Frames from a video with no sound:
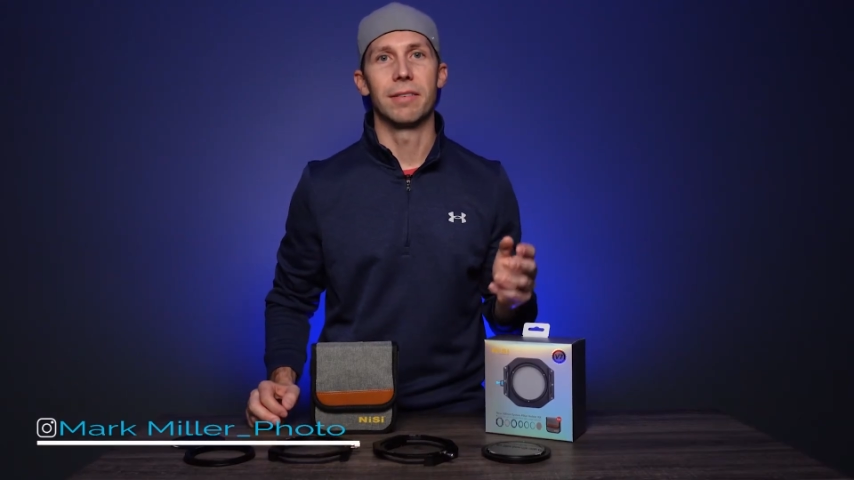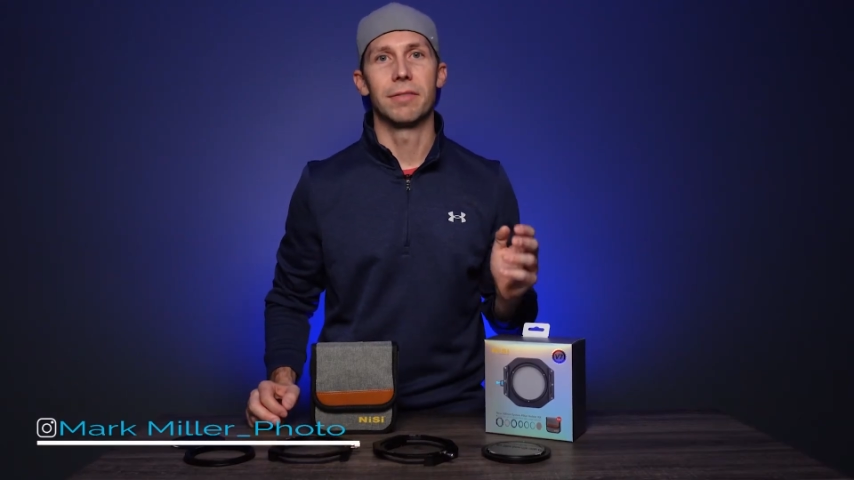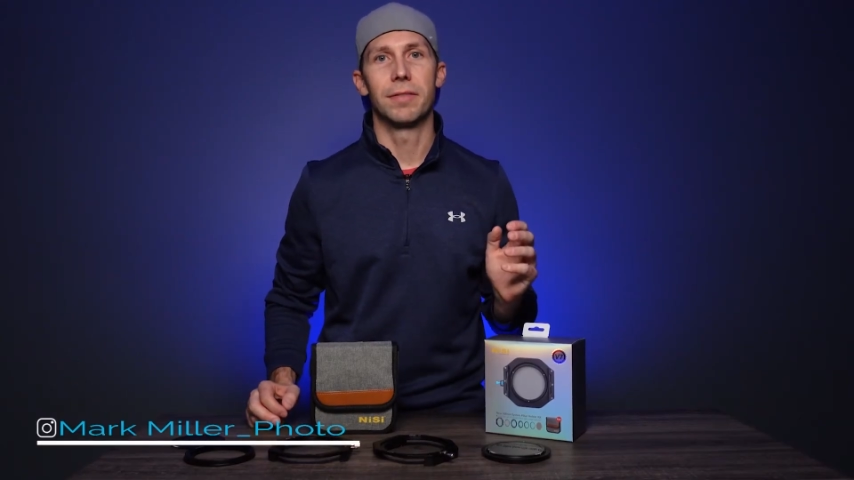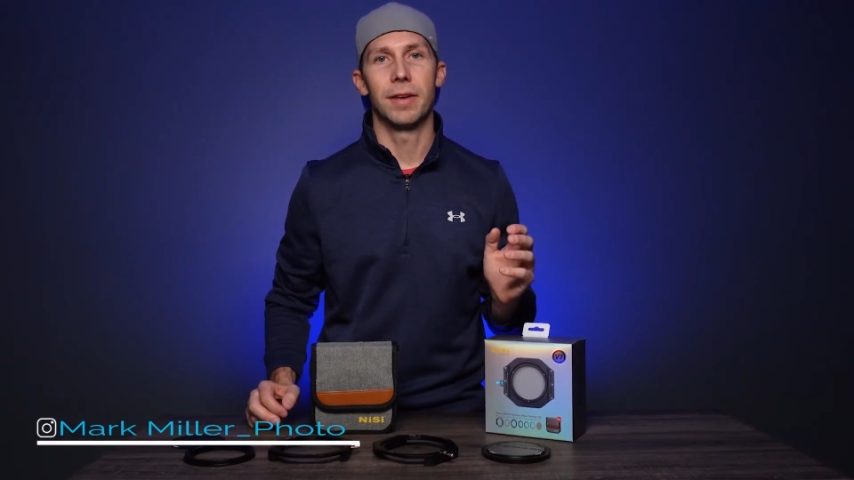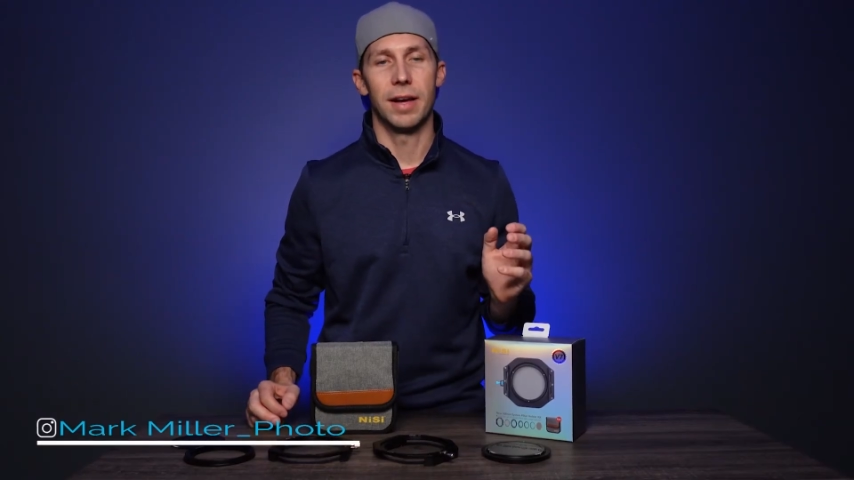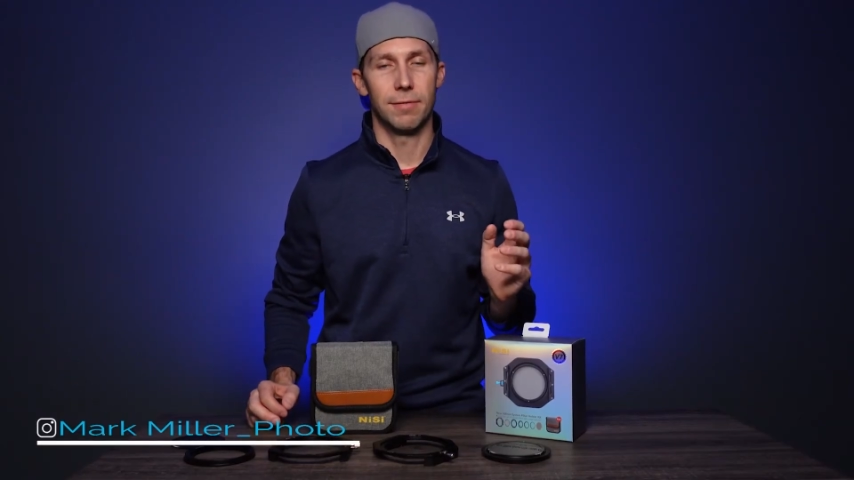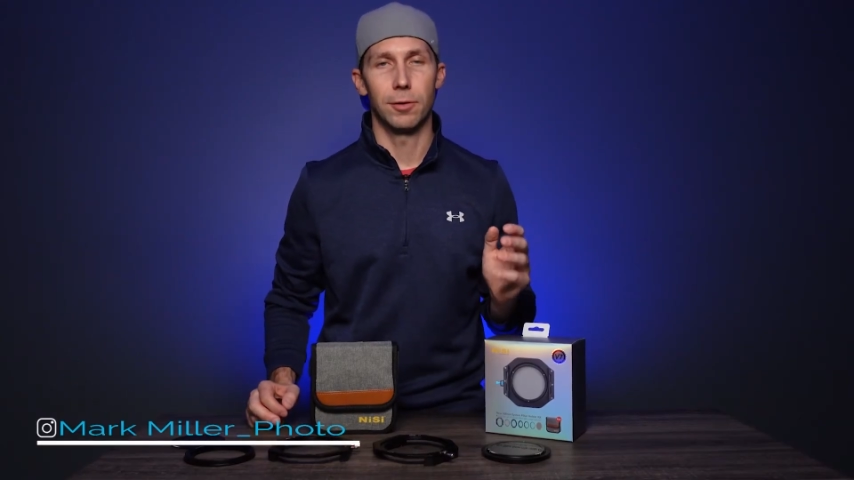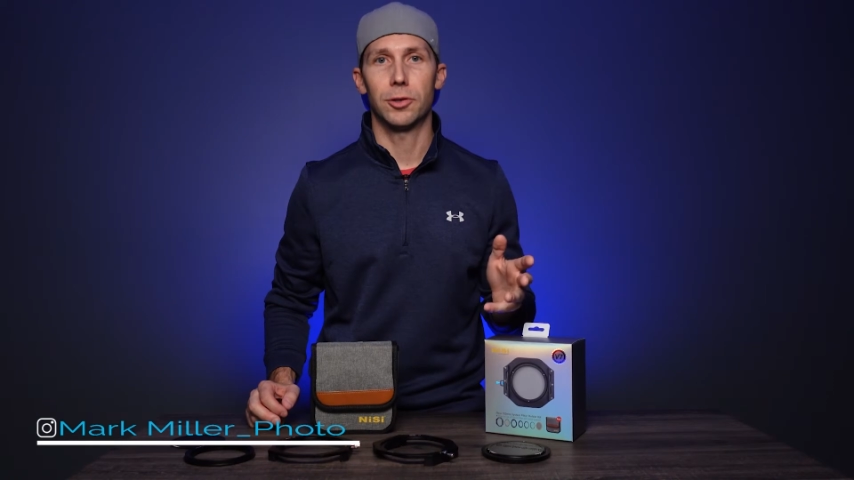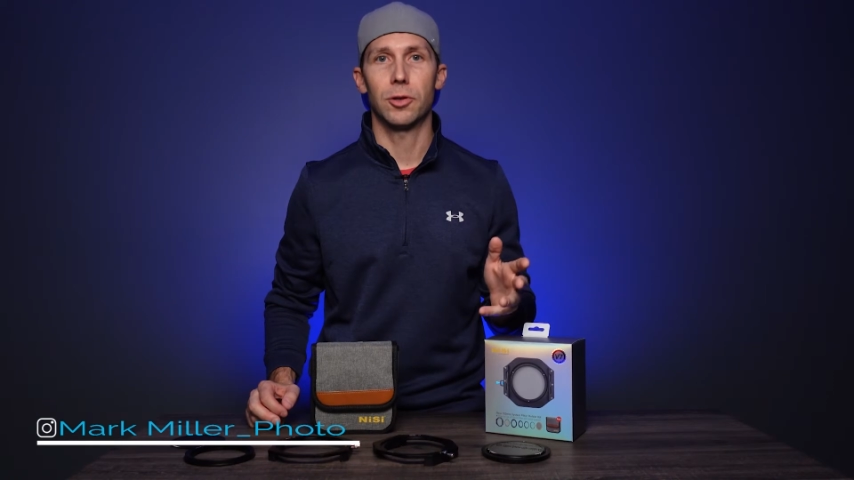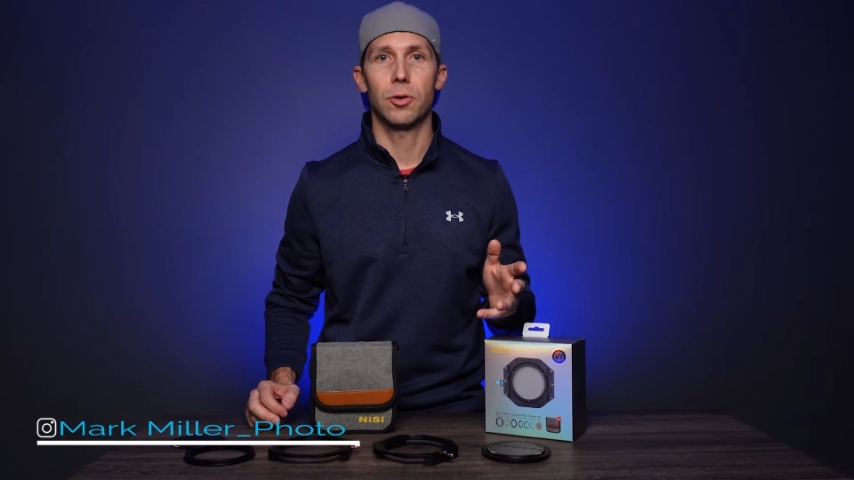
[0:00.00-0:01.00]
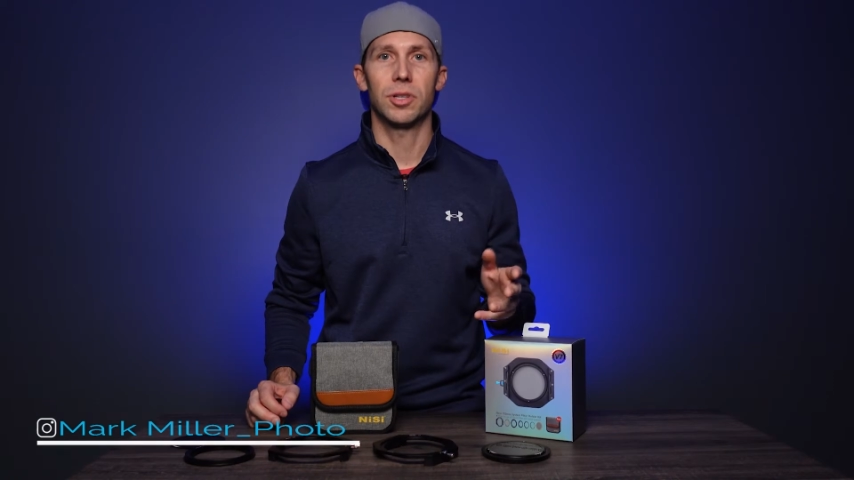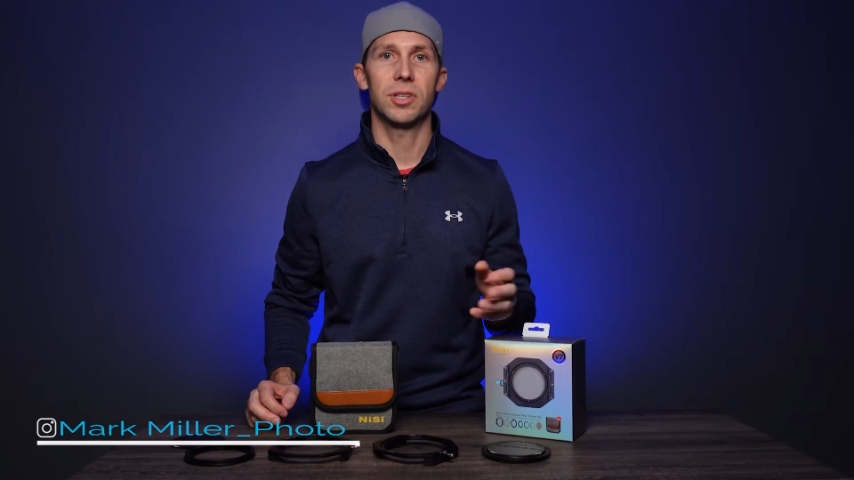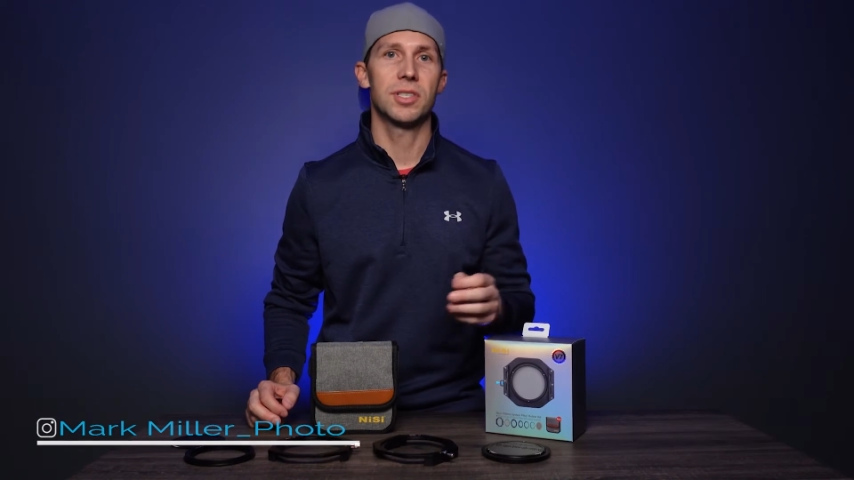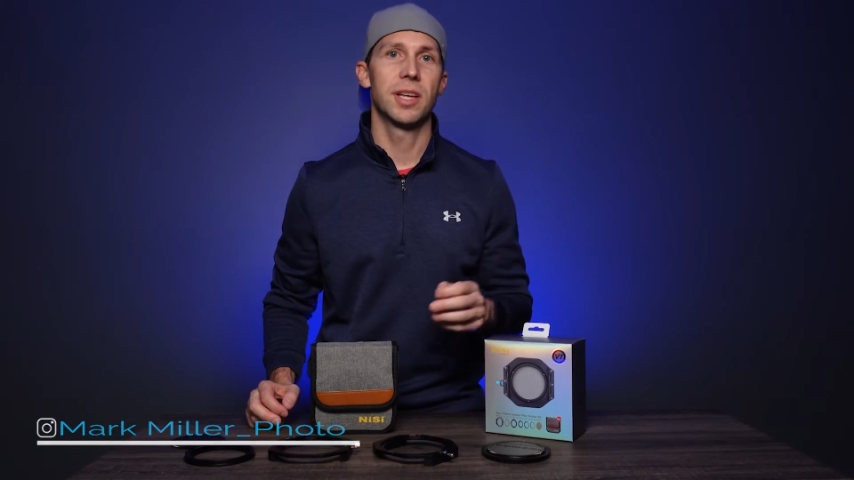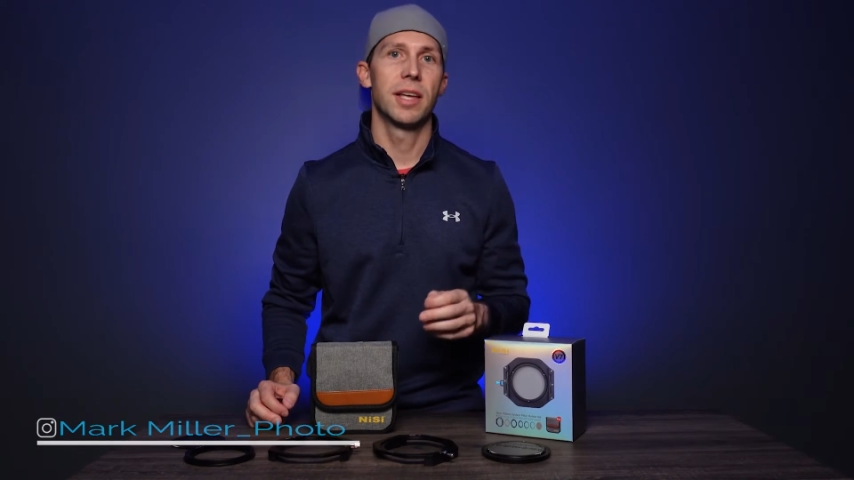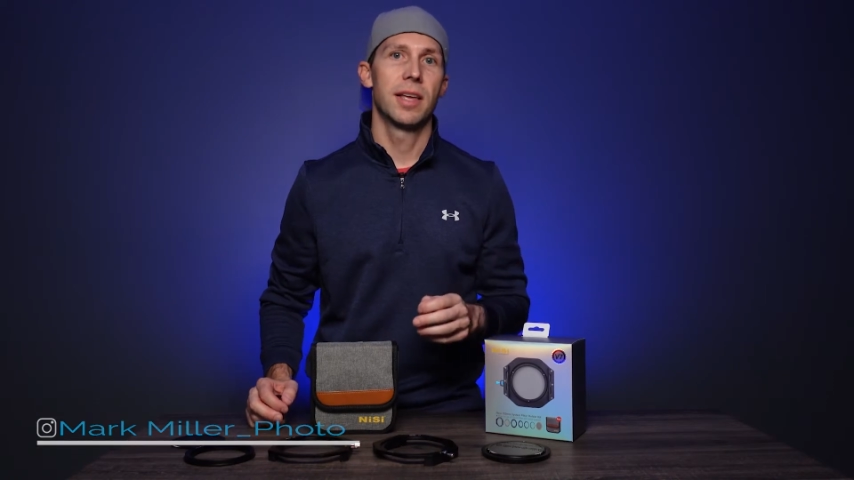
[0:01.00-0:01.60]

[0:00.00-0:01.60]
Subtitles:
of filter holders.